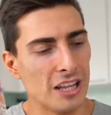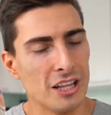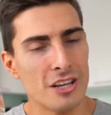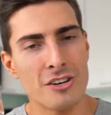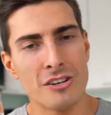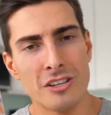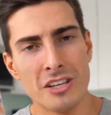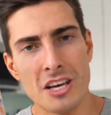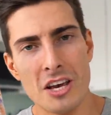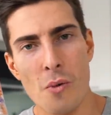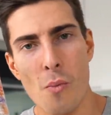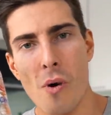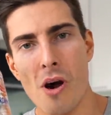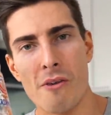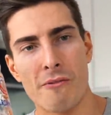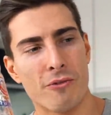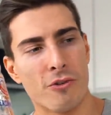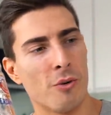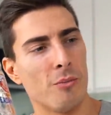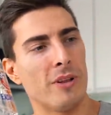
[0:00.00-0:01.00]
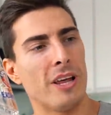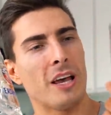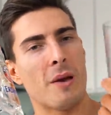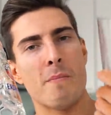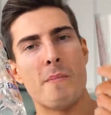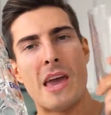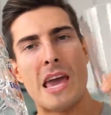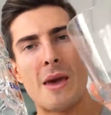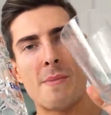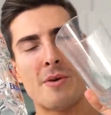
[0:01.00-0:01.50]
literally went from like
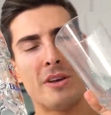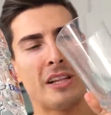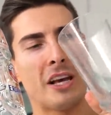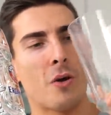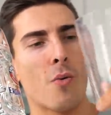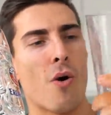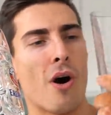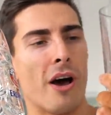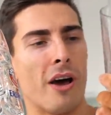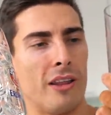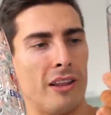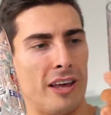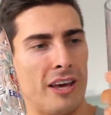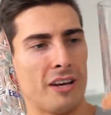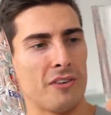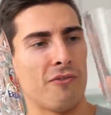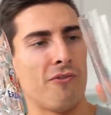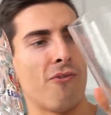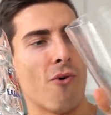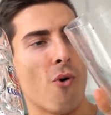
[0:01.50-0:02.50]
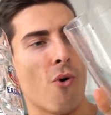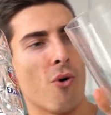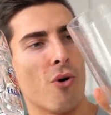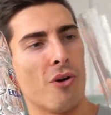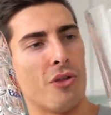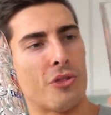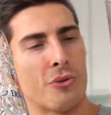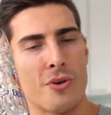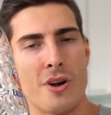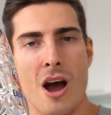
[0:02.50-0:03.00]
maybe like what, like
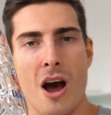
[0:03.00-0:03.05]
300